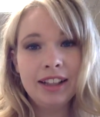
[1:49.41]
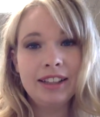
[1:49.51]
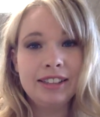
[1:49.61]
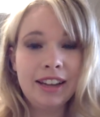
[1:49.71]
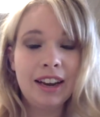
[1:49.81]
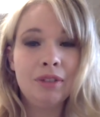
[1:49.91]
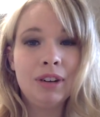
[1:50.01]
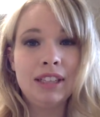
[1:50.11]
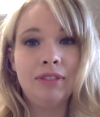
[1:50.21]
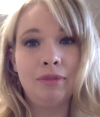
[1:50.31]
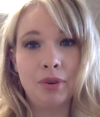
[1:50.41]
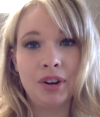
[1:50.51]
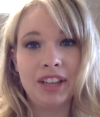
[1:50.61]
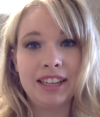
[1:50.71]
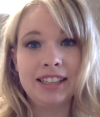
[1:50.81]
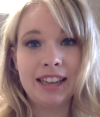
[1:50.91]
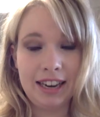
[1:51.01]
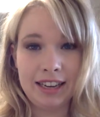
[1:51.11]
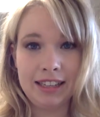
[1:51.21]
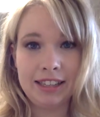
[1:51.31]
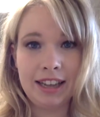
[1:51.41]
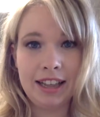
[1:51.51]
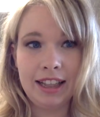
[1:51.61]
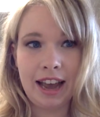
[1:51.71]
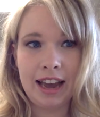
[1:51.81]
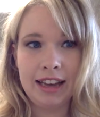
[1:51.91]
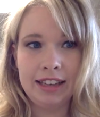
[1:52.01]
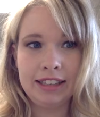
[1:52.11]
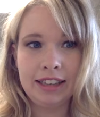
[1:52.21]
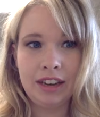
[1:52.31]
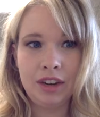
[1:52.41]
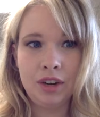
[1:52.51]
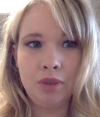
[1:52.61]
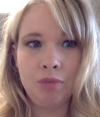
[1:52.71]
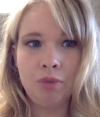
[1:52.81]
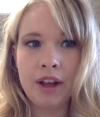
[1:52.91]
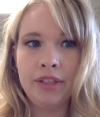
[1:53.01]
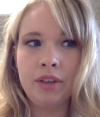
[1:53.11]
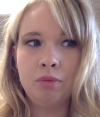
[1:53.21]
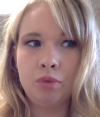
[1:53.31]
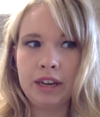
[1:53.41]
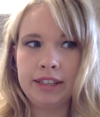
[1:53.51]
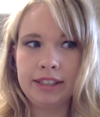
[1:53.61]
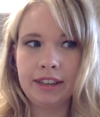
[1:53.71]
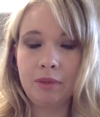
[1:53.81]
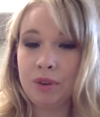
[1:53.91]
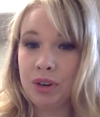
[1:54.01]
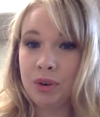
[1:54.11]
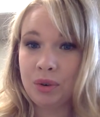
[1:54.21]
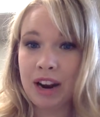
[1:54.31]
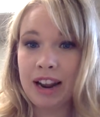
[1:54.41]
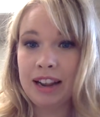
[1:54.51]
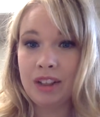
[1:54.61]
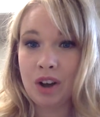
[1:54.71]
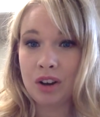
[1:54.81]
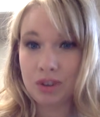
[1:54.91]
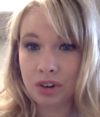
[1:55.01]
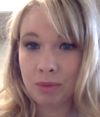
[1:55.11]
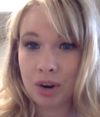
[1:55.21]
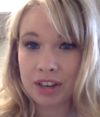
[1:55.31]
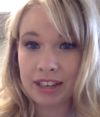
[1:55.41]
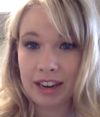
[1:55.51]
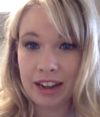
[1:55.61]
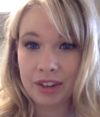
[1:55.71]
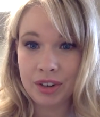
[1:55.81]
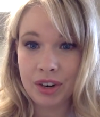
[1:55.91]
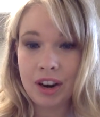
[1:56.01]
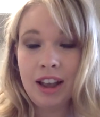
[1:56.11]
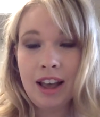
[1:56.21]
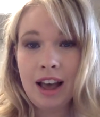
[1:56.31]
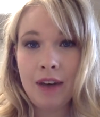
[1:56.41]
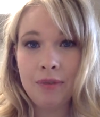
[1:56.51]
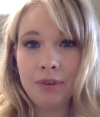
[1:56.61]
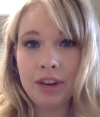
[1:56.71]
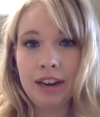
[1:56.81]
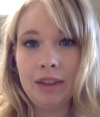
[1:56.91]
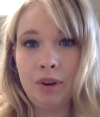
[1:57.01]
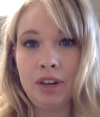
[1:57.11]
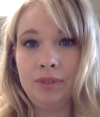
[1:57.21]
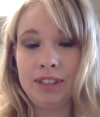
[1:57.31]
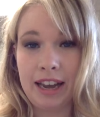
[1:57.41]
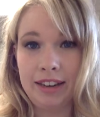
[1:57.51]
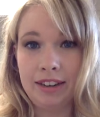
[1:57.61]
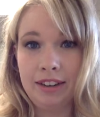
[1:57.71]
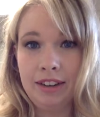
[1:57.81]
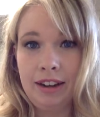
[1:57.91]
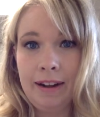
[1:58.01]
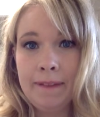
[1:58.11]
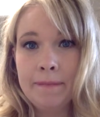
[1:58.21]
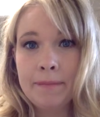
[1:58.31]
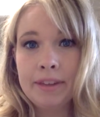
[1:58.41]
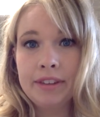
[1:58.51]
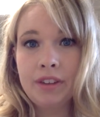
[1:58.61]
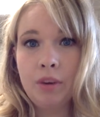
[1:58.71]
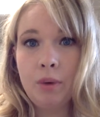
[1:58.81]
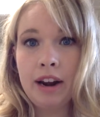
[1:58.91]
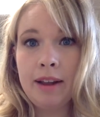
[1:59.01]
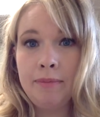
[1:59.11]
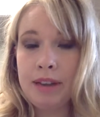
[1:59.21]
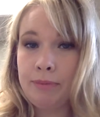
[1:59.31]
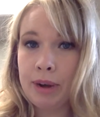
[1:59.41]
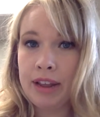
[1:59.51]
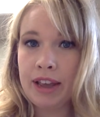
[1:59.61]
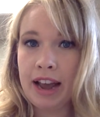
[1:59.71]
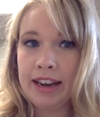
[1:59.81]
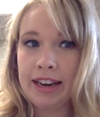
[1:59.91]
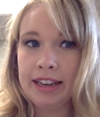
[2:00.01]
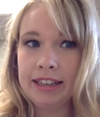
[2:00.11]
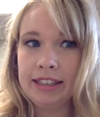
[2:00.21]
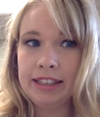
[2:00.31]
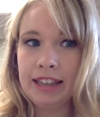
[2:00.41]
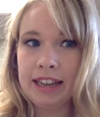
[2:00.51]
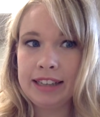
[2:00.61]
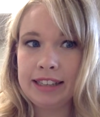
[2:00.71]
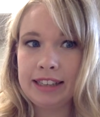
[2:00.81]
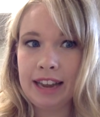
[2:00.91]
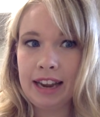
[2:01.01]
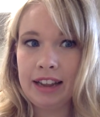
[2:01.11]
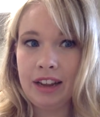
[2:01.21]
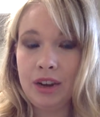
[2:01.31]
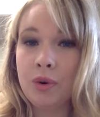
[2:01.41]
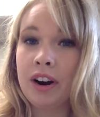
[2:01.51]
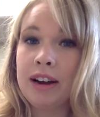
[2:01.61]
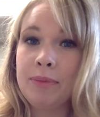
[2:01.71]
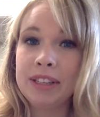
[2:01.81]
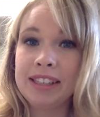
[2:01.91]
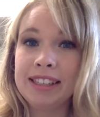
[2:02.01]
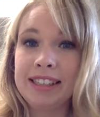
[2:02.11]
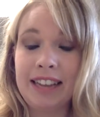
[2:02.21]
The second reason for this is that you run the risk when you create a long-term content calendar of forgetting what you've said. So what I mean by that is, let's say that you are a business in